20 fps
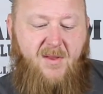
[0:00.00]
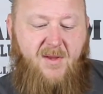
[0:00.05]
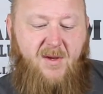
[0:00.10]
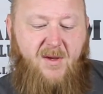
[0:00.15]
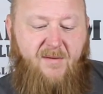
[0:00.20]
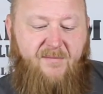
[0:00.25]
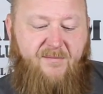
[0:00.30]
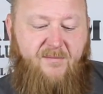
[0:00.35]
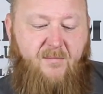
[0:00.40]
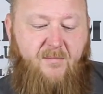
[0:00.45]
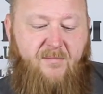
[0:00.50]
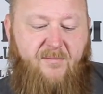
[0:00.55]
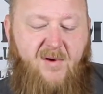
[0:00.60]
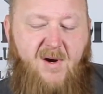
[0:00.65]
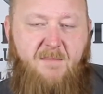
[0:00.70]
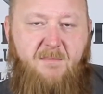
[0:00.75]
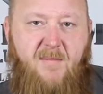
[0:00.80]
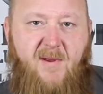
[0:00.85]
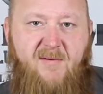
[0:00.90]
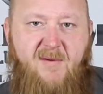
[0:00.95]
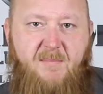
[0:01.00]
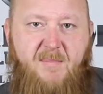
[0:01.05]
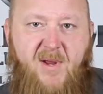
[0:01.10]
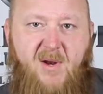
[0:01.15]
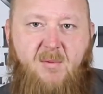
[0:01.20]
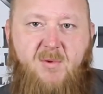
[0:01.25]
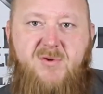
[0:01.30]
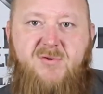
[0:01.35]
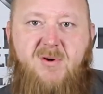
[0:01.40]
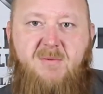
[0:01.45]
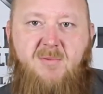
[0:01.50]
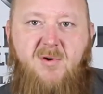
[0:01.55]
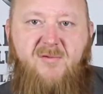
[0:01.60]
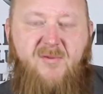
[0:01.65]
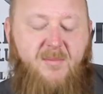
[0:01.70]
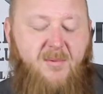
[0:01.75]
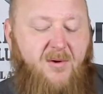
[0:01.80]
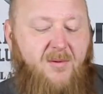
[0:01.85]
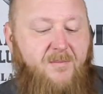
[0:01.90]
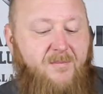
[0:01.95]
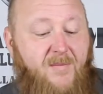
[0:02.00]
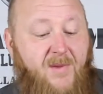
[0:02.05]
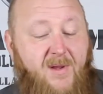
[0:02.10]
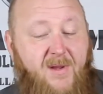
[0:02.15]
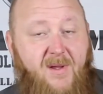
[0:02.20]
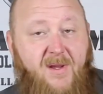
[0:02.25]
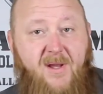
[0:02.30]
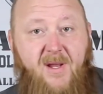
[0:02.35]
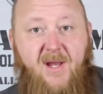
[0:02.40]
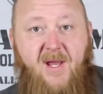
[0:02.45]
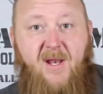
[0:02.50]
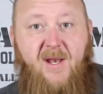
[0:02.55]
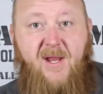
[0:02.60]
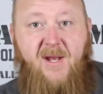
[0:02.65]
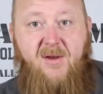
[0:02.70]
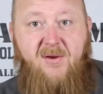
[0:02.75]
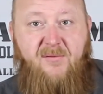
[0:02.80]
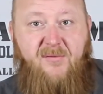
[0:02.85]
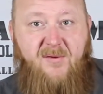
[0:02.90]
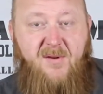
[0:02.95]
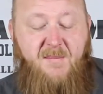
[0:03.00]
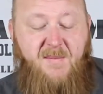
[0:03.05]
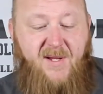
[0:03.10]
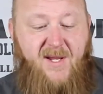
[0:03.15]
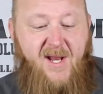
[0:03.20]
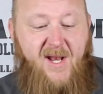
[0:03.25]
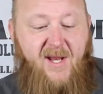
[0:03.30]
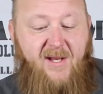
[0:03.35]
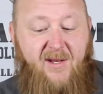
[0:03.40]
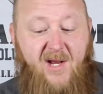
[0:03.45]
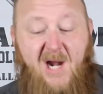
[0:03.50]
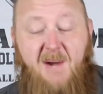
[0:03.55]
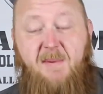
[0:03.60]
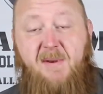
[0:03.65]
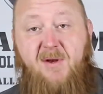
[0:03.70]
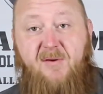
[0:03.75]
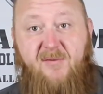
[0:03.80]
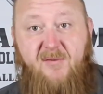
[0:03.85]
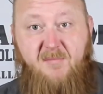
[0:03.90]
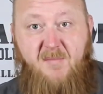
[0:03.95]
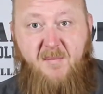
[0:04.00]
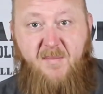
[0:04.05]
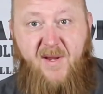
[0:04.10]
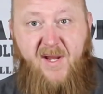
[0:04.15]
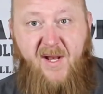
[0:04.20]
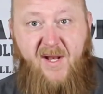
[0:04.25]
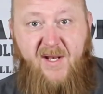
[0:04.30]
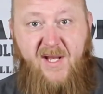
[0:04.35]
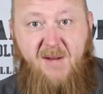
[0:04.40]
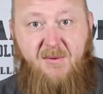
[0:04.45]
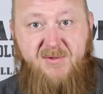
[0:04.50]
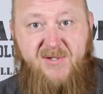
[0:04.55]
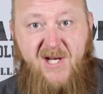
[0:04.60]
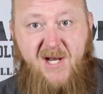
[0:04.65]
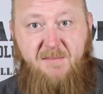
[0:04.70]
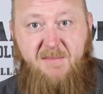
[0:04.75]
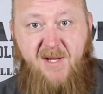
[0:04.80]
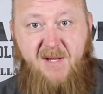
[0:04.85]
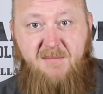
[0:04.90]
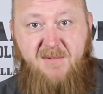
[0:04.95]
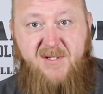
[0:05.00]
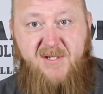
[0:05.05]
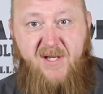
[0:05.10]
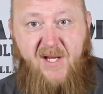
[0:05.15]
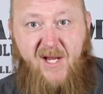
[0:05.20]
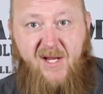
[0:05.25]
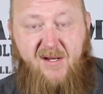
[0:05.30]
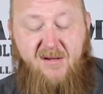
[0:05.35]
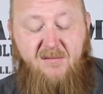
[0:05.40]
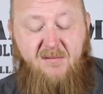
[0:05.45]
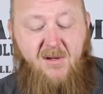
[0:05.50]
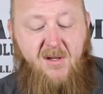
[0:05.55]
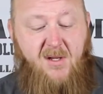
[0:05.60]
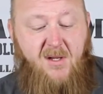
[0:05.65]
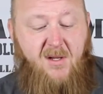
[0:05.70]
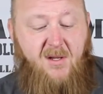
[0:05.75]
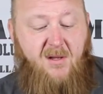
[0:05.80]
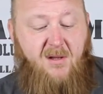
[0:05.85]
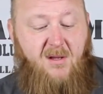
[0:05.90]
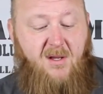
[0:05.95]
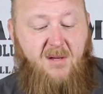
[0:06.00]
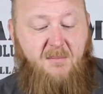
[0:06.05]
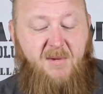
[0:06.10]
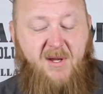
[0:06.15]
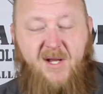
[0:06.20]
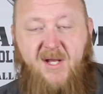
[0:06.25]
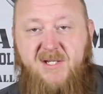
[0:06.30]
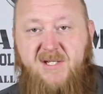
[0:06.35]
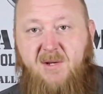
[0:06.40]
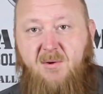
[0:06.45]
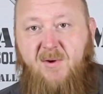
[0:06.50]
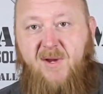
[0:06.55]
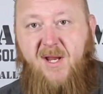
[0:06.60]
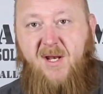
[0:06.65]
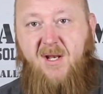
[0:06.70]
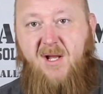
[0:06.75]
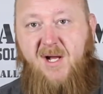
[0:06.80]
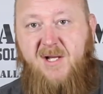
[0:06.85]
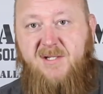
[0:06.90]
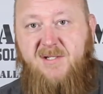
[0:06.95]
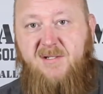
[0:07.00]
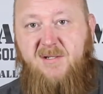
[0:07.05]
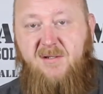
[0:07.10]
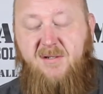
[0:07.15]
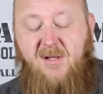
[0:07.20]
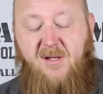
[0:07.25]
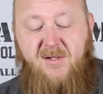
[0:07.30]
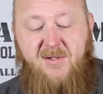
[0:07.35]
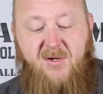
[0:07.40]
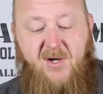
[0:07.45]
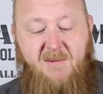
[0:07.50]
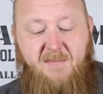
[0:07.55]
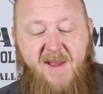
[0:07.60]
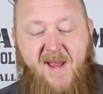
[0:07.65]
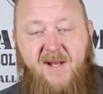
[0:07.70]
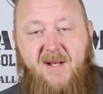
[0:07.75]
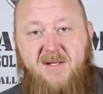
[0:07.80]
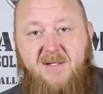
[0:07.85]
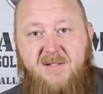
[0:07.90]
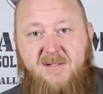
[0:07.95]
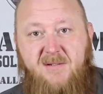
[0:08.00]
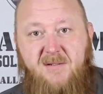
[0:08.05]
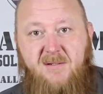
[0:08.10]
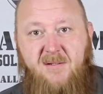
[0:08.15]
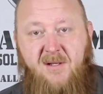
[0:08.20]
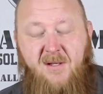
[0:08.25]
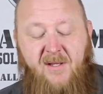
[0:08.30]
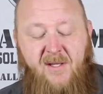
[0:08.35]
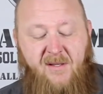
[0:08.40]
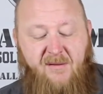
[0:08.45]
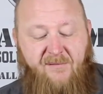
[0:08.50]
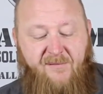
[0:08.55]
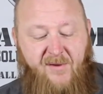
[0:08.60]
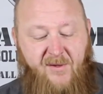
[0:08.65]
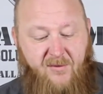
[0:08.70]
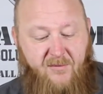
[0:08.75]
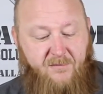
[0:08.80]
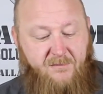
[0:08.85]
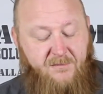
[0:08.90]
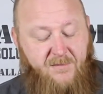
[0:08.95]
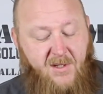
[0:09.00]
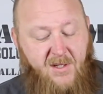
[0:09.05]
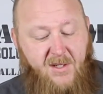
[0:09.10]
the front pivot pin was removable, and they knew from the beginning, the Army knew from the beginning, that was going to be a mistake. Because they would get lost during maintenance in the field.